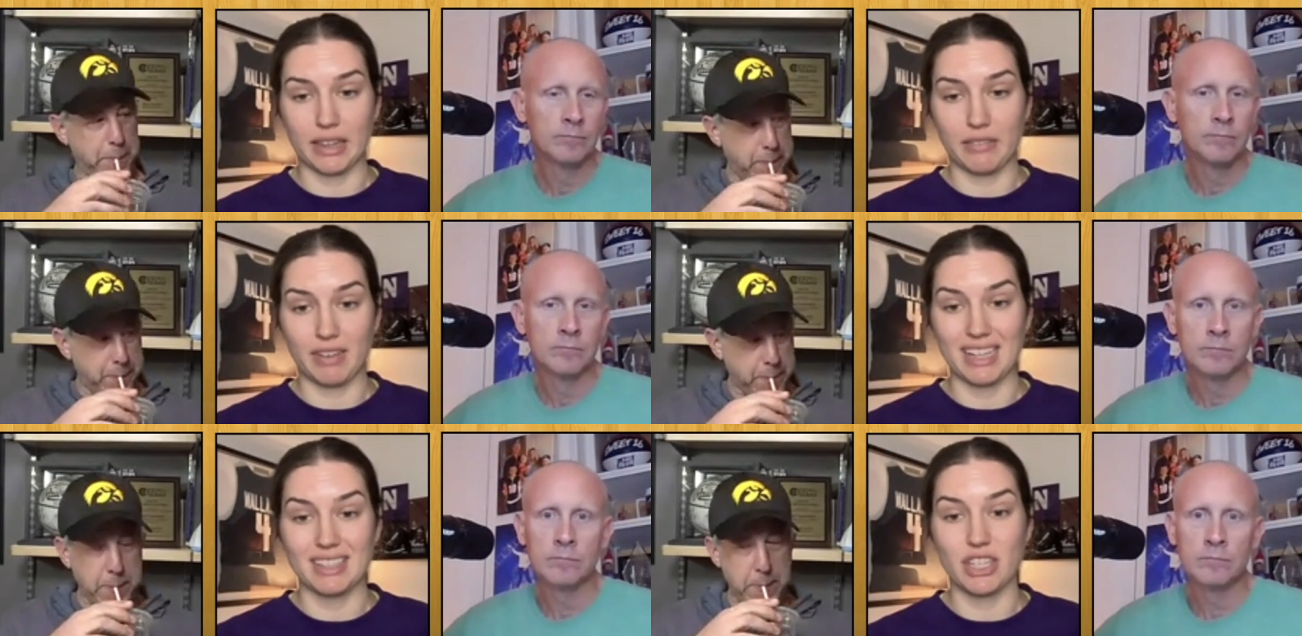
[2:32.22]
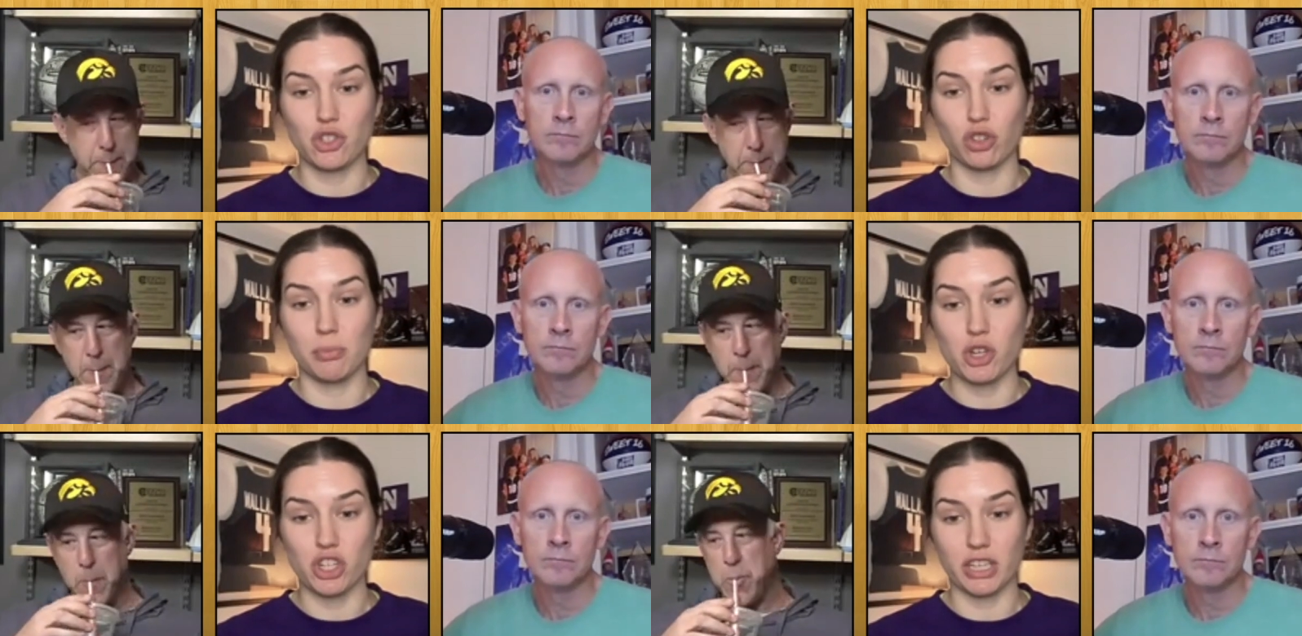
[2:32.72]
Speaker 1: they've got Central
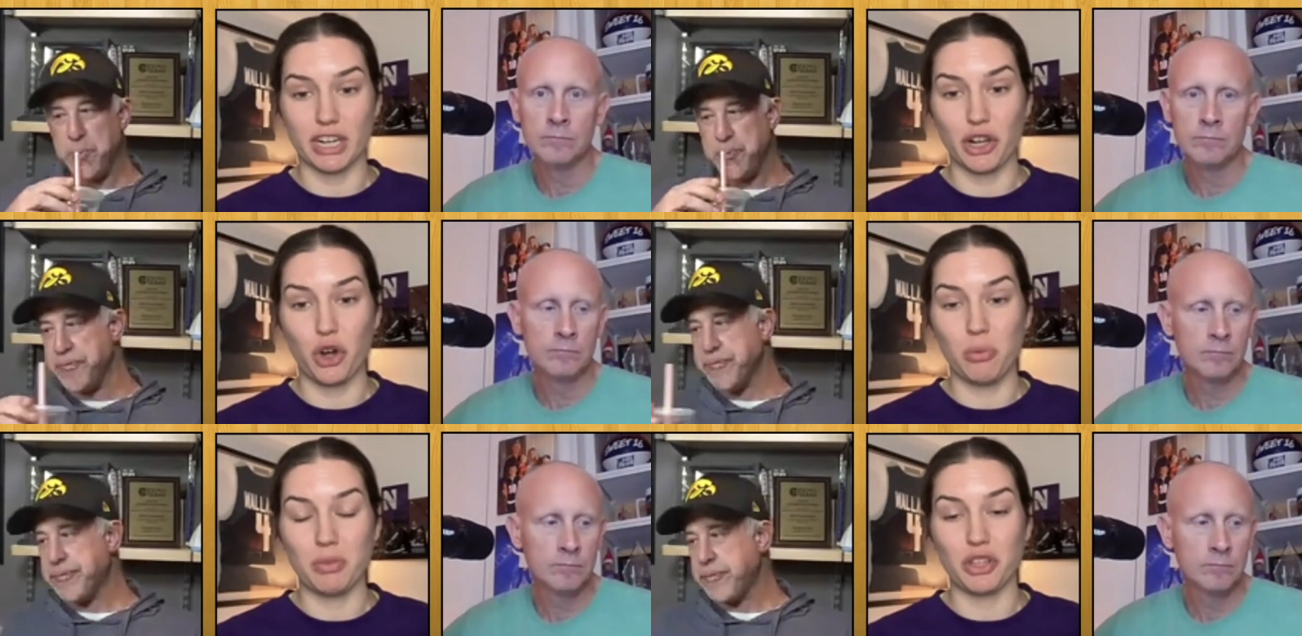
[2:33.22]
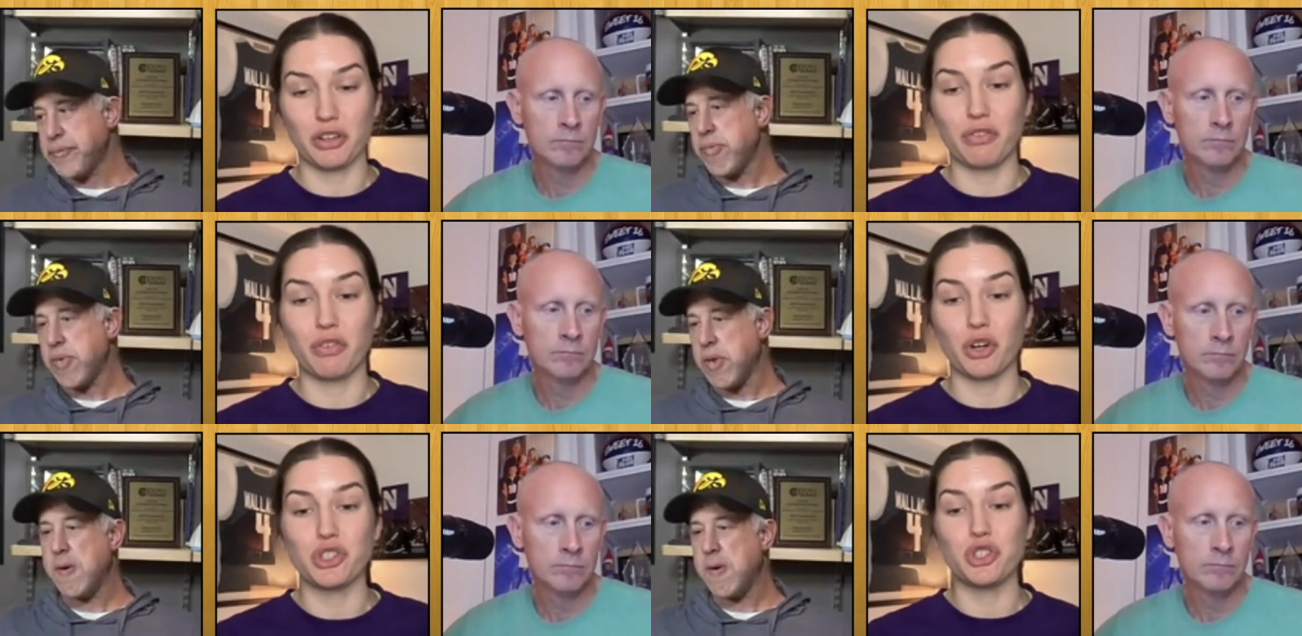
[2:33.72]
Michigan at home, then their
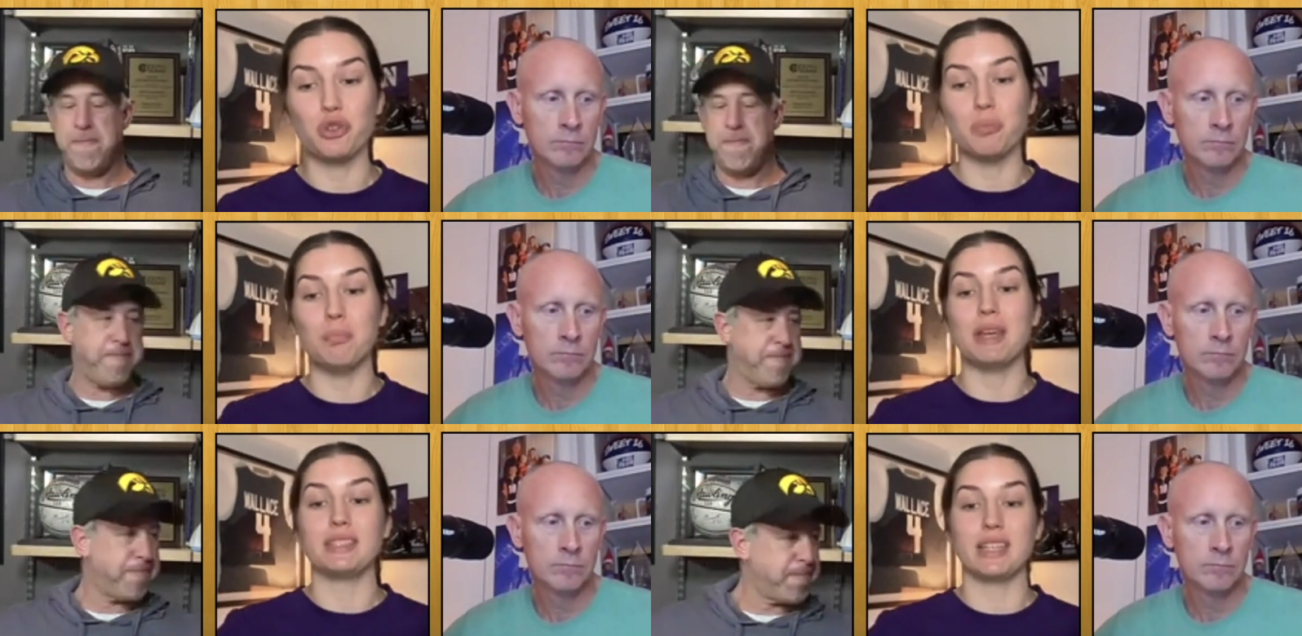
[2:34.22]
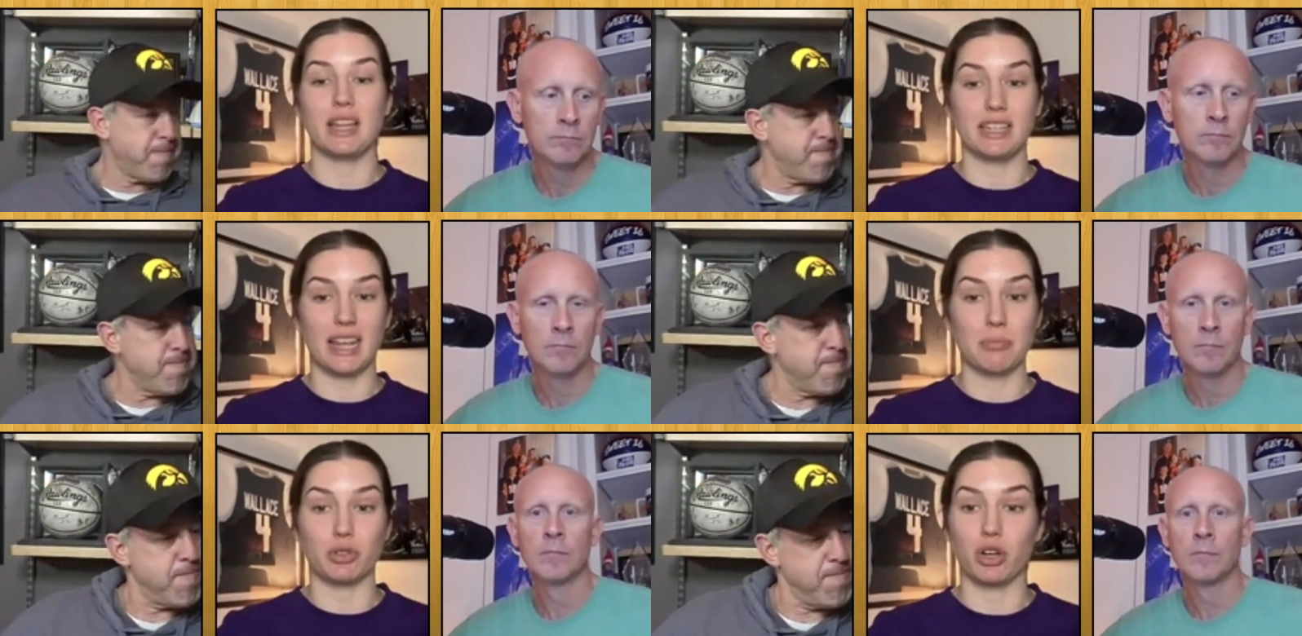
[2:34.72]
first two Big Ten
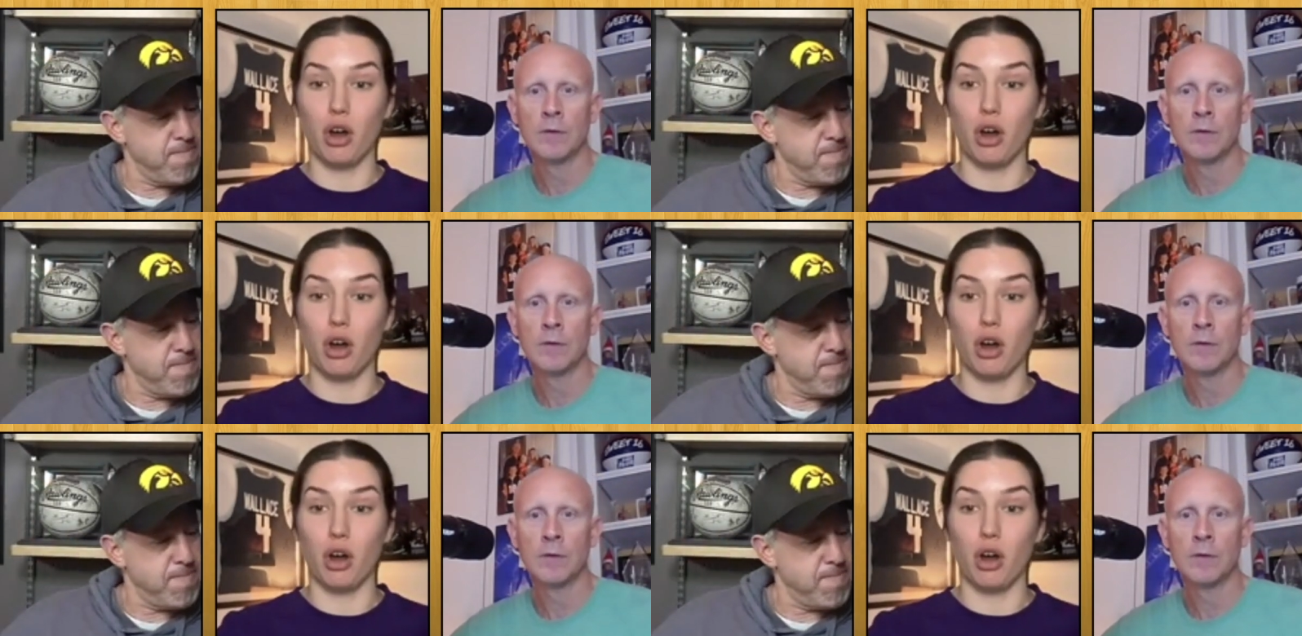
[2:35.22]
games are